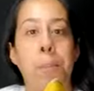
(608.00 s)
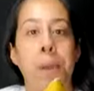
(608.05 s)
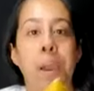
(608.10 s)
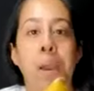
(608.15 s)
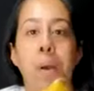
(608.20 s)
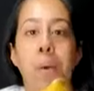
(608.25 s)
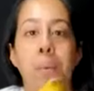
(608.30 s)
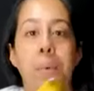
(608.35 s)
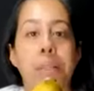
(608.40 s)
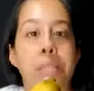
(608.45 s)

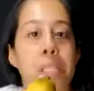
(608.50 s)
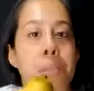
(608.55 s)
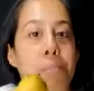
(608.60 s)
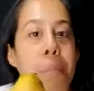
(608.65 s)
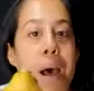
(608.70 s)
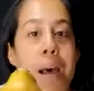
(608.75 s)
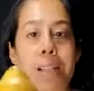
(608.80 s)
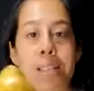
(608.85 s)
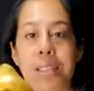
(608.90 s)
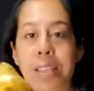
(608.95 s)
pear with
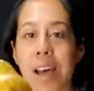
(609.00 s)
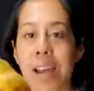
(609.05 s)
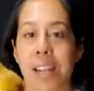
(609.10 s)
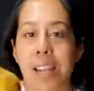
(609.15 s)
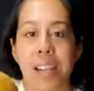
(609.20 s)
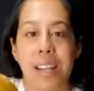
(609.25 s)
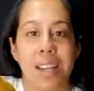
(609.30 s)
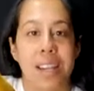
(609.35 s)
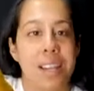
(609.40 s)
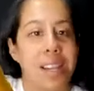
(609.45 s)
spots on
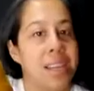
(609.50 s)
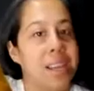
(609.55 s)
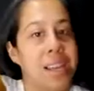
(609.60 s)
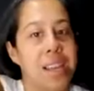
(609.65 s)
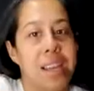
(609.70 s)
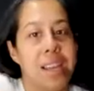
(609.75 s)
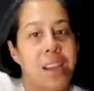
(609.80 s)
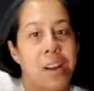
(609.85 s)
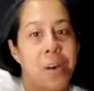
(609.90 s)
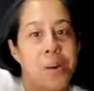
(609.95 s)
it,
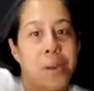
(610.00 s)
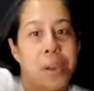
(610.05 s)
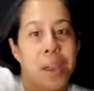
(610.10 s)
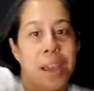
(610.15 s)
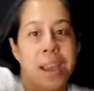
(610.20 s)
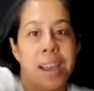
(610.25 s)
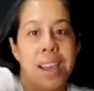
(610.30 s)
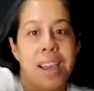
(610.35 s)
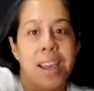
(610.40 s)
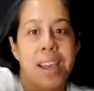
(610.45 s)

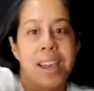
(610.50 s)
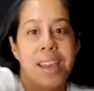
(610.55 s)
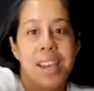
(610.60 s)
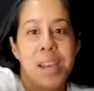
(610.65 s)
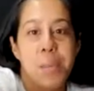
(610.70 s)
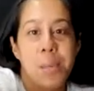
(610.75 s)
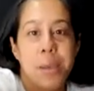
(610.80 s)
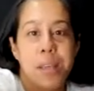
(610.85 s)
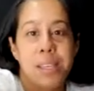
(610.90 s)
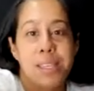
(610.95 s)
okay?
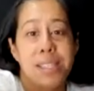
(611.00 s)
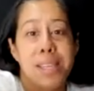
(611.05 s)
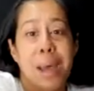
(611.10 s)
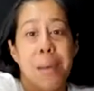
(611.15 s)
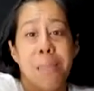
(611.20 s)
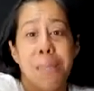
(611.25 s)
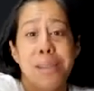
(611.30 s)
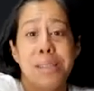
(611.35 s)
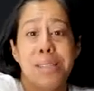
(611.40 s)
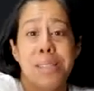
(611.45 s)
Because
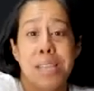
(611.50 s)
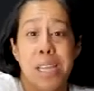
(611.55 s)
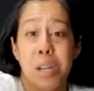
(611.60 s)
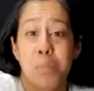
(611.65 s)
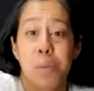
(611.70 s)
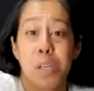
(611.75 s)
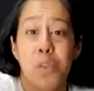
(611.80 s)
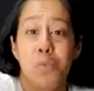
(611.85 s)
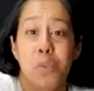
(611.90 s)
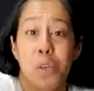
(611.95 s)
that means it's gonna
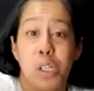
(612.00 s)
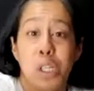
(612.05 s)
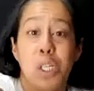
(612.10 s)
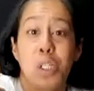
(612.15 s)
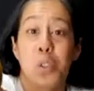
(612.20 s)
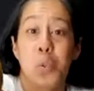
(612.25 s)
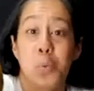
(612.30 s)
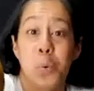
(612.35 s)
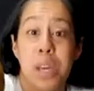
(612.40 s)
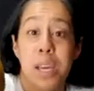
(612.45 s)
be really
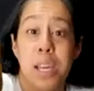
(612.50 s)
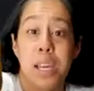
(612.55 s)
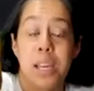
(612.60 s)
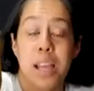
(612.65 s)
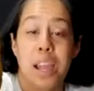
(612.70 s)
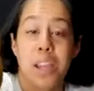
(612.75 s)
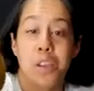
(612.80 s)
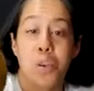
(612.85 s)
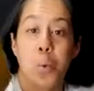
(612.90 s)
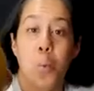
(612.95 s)
sweet
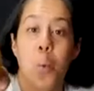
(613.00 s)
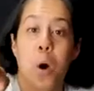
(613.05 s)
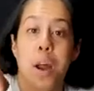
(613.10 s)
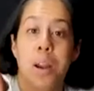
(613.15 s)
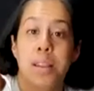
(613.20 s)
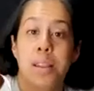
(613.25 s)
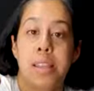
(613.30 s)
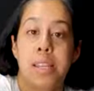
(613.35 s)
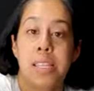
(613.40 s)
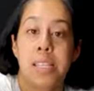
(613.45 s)
and you
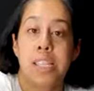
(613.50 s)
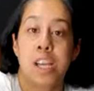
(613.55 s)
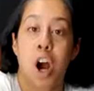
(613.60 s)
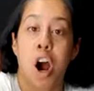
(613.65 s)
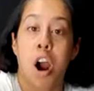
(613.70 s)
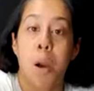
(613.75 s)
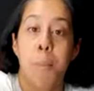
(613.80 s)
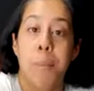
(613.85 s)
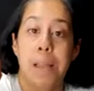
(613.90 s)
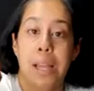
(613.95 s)
want this
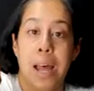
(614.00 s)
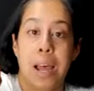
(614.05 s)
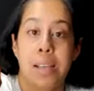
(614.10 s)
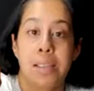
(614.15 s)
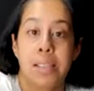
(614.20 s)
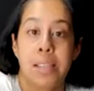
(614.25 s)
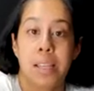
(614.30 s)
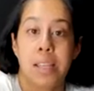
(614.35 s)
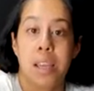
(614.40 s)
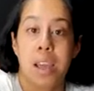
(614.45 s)

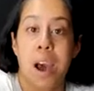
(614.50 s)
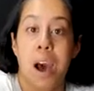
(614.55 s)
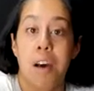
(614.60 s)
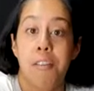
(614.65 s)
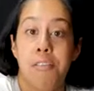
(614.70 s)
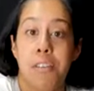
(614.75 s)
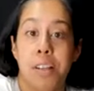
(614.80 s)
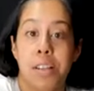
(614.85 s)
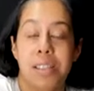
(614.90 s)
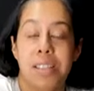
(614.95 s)
caramelized in the
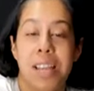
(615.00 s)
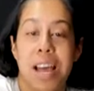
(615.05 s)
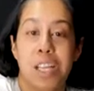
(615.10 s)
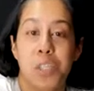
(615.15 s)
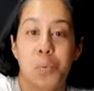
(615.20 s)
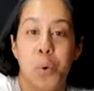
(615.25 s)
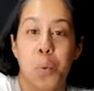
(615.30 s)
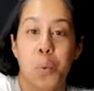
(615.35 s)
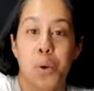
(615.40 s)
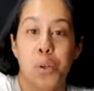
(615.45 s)
oven.
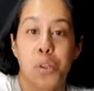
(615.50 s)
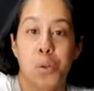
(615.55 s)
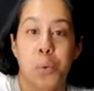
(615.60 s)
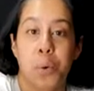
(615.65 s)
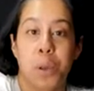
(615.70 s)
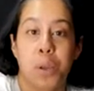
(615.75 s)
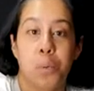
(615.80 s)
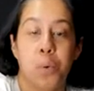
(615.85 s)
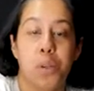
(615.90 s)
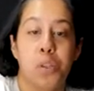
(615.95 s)
That's what we're
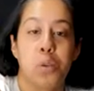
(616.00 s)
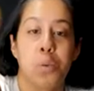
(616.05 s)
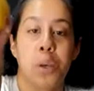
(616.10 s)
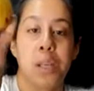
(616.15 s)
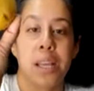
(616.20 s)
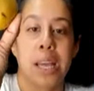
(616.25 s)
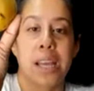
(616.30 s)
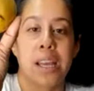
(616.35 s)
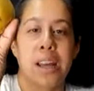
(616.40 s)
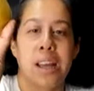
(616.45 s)
doing. We're
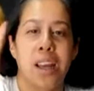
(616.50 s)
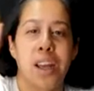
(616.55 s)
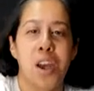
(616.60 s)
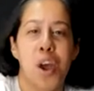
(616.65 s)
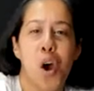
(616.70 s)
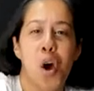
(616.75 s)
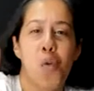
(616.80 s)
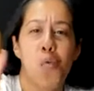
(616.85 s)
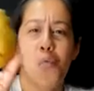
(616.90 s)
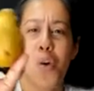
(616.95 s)
doing like a
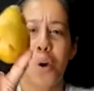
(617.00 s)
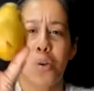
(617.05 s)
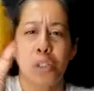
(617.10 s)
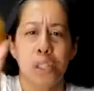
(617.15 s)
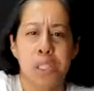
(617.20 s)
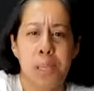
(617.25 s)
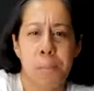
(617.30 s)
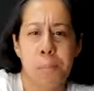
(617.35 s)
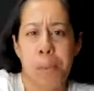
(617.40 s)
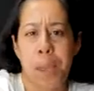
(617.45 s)

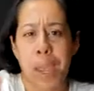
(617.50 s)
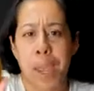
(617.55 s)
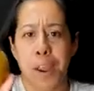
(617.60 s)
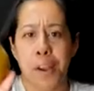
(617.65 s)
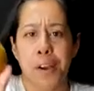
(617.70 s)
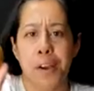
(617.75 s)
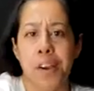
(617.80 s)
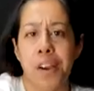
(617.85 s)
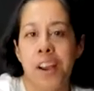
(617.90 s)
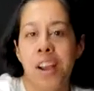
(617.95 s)
roasted
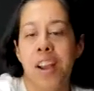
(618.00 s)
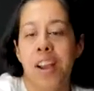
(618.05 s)
pear